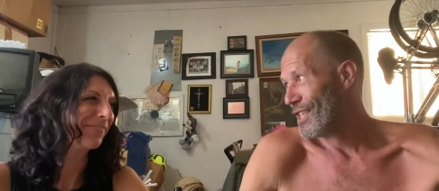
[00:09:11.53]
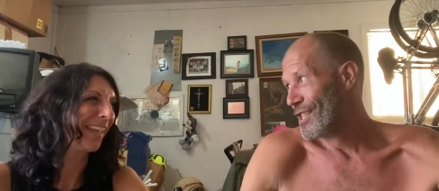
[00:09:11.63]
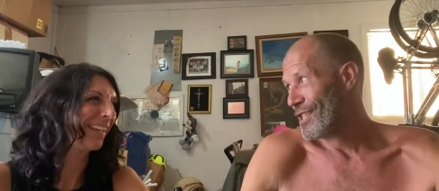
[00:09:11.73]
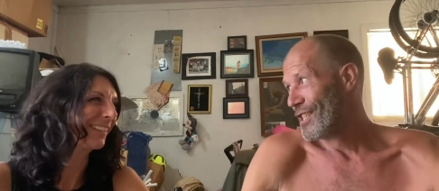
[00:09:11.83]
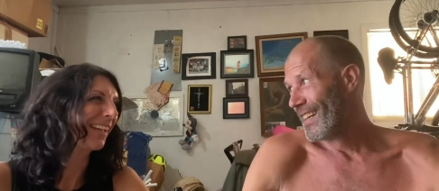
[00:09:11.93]

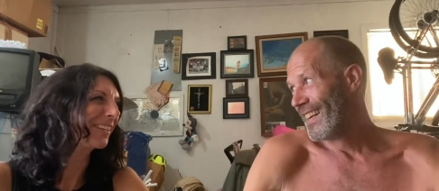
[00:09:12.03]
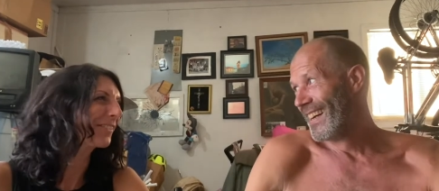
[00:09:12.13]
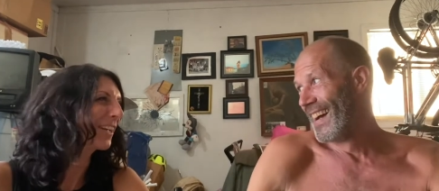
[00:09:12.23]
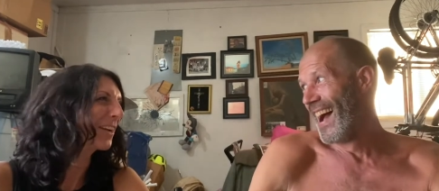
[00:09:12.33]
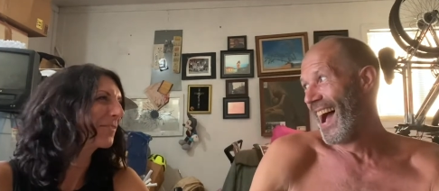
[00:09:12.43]
Speaker 1: I, I don't
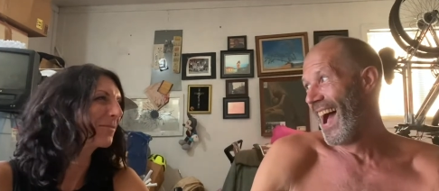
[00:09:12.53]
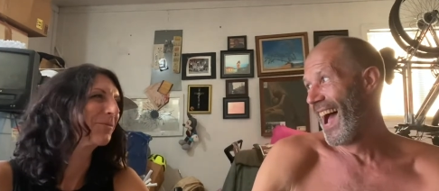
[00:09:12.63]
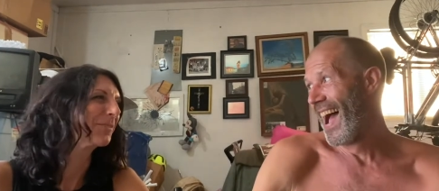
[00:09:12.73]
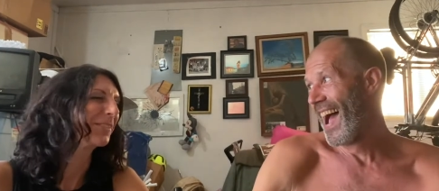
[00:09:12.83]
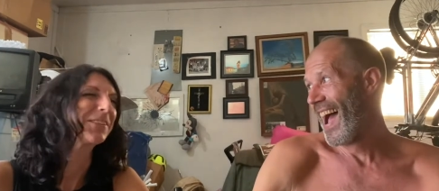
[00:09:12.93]

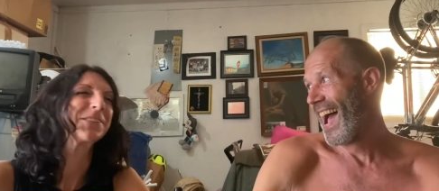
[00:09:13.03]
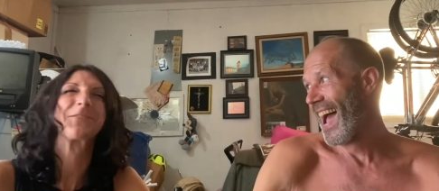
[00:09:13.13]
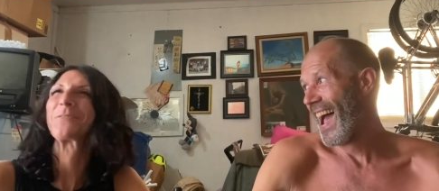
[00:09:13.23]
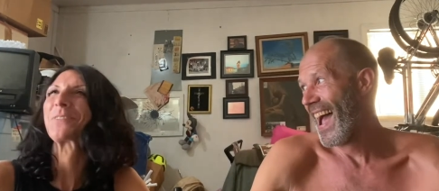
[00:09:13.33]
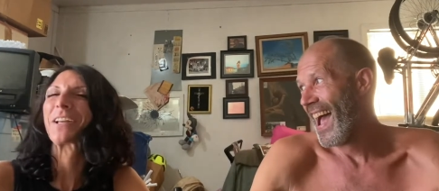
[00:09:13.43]
have
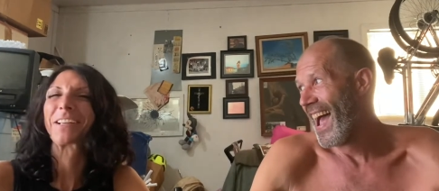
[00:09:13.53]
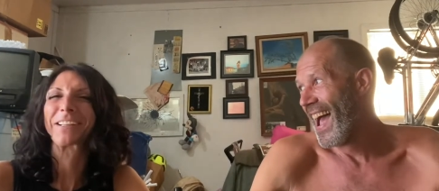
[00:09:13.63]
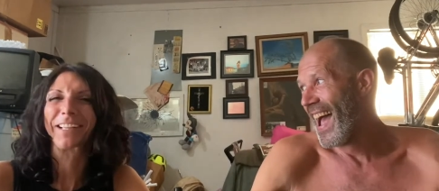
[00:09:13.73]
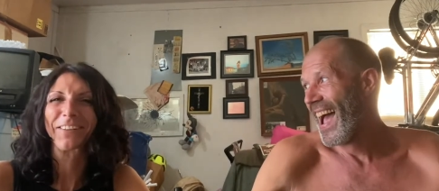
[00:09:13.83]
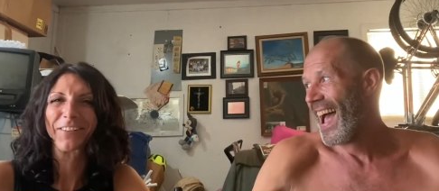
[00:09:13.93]
different. I,
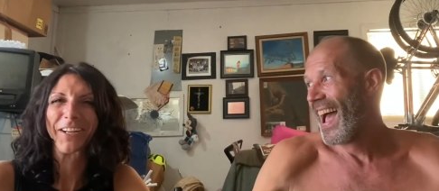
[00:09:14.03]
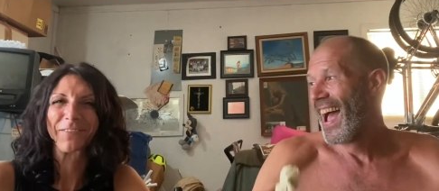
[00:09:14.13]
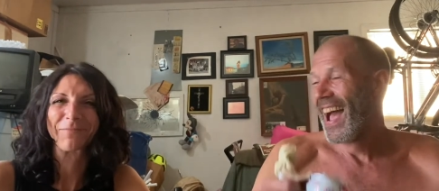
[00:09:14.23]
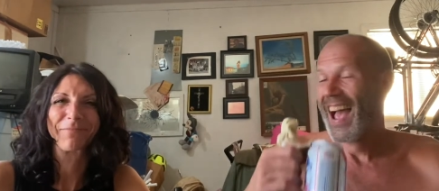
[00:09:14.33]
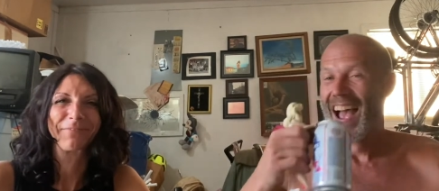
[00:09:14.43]
I don't have
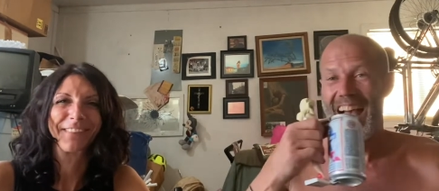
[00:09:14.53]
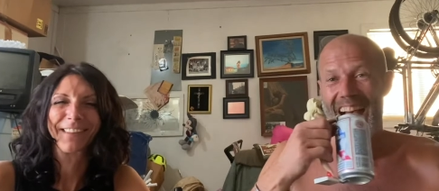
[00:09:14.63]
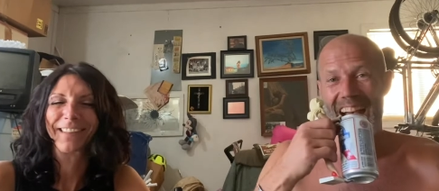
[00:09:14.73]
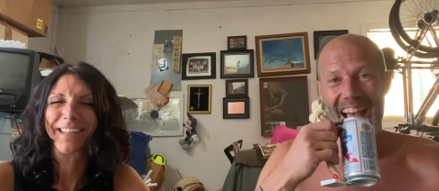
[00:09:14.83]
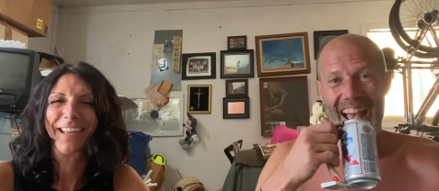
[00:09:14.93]

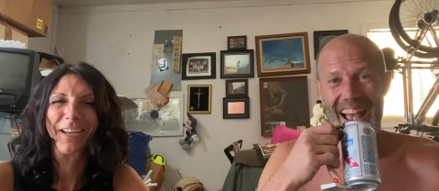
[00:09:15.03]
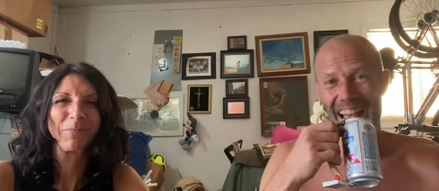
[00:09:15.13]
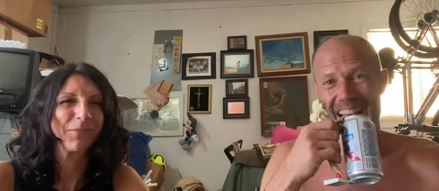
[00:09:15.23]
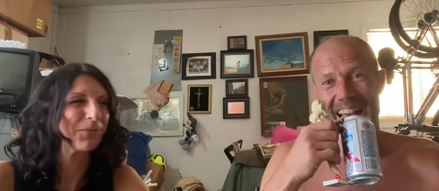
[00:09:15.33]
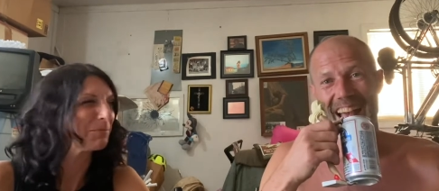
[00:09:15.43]

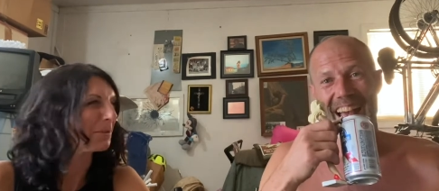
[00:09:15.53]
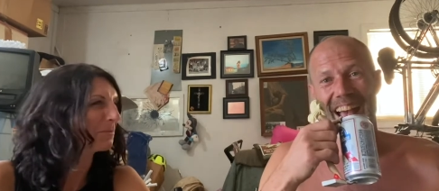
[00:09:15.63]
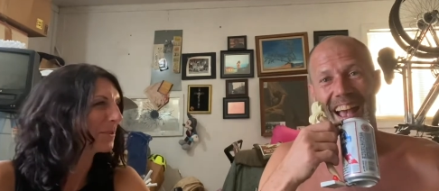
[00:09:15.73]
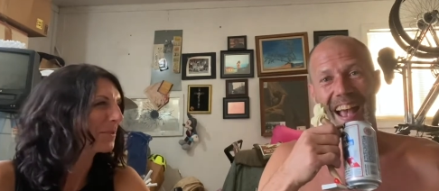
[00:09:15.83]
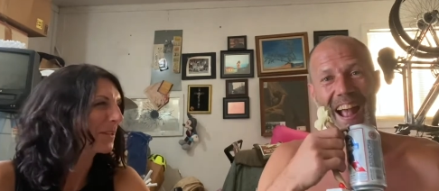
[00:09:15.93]
names for
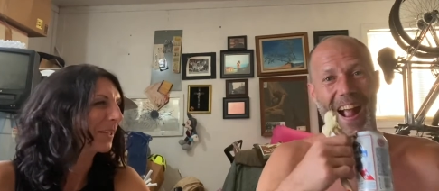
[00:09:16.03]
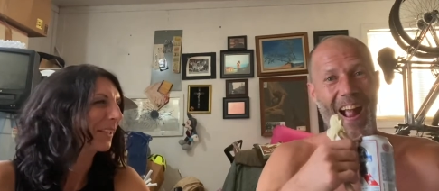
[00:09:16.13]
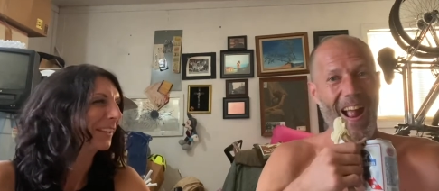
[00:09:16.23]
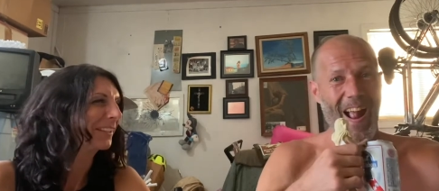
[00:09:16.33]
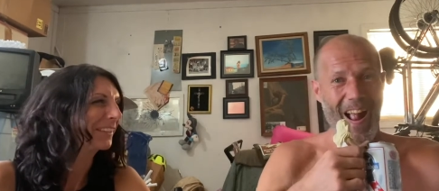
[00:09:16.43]
people.
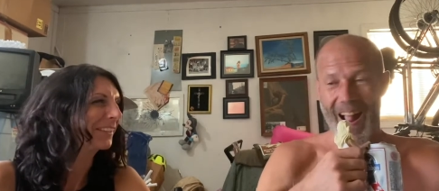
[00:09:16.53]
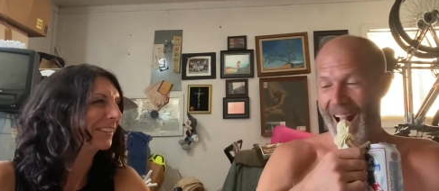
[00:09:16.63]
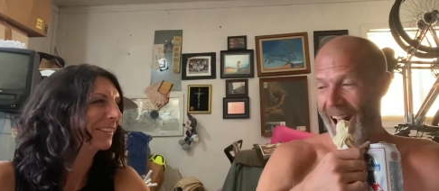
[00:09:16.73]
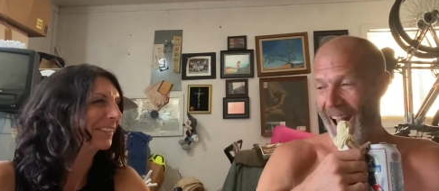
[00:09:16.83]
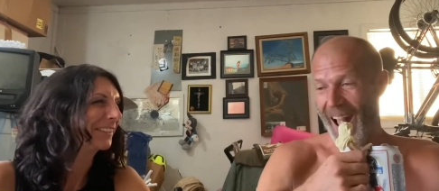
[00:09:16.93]

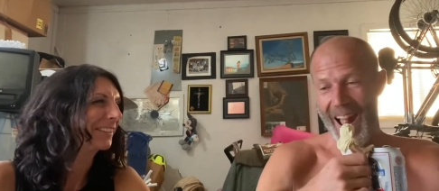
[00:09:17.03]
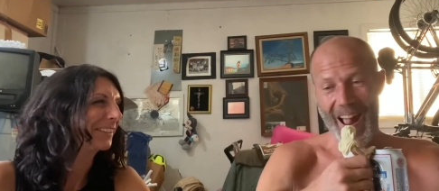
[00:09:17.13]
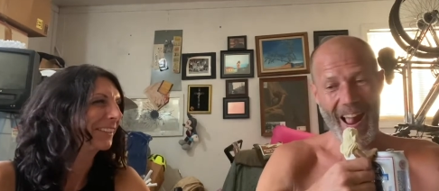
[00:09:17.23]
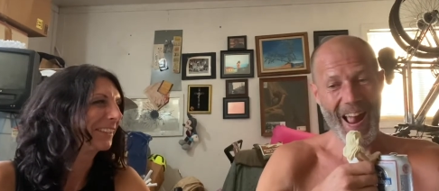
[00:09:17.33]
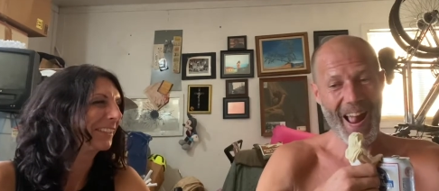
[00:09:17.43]
Speaker 2: Yeah,
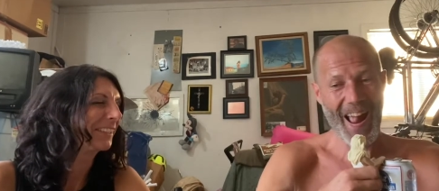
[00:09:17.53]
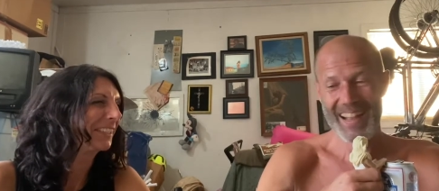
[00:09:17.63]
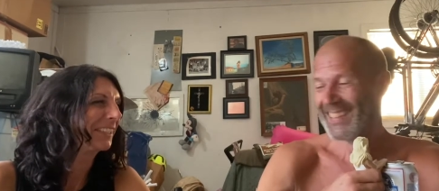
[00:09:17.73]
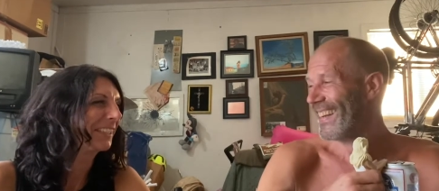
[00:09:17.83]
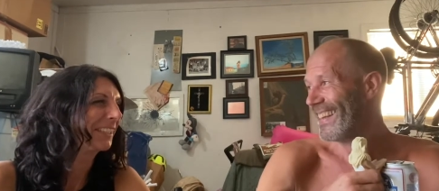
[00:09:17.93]

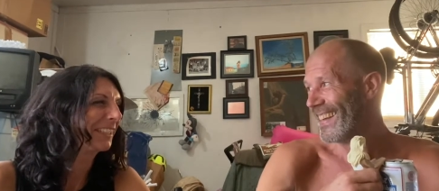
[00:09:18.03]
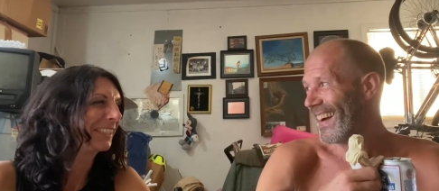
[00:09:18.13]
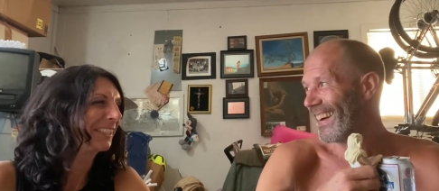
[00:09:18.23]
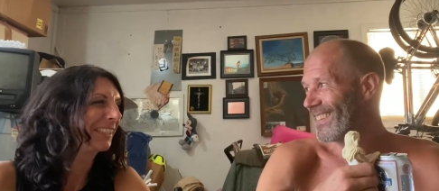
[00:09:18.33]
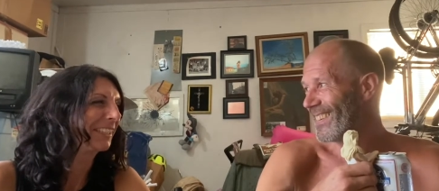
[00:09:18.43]

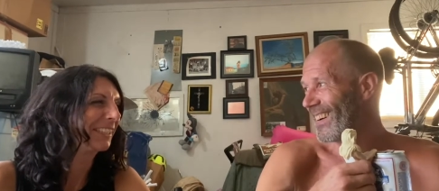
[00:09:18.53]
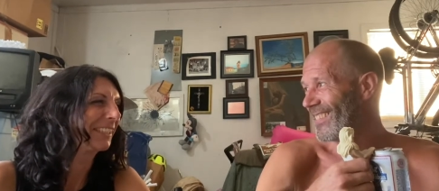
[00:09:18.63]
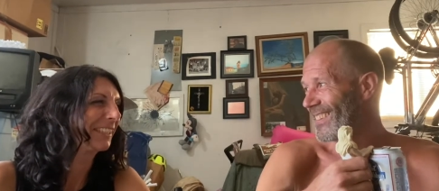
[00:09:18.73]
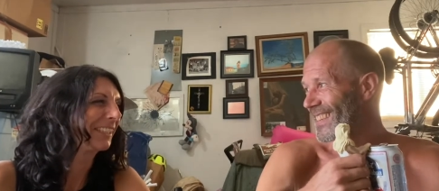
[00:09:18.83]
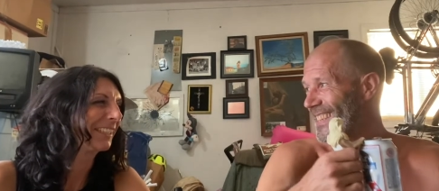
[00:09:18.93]
yeah you
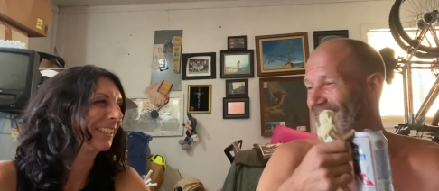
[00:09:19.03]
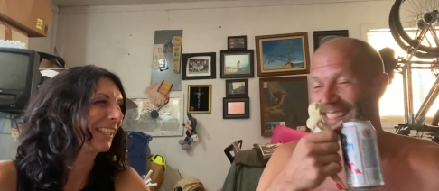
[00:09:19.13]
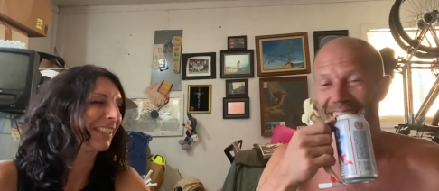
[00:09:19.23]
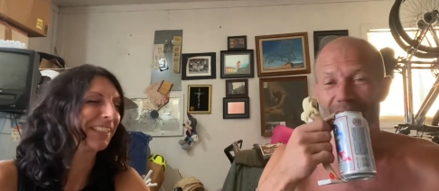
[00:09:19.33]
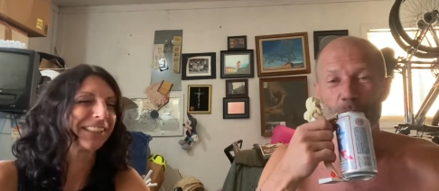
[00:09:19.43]
almost did
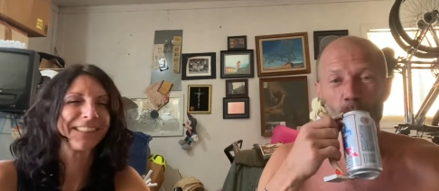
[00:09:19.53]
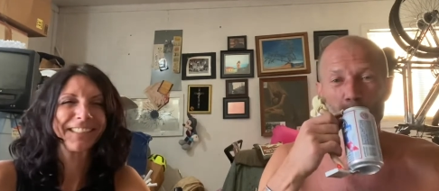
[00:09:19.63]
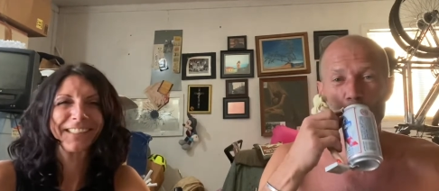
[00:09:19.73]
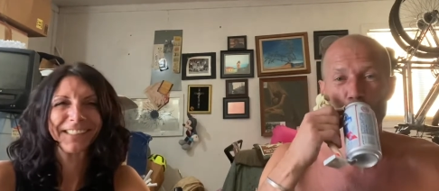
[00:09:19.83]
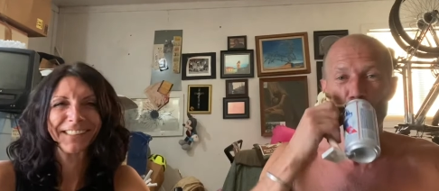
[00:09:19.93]
it. I
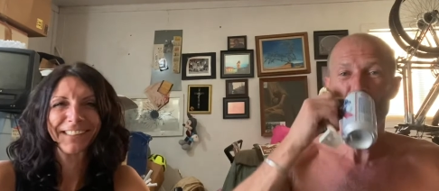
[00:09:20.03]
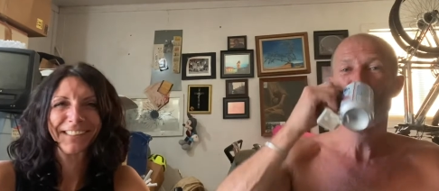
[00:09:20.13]
did.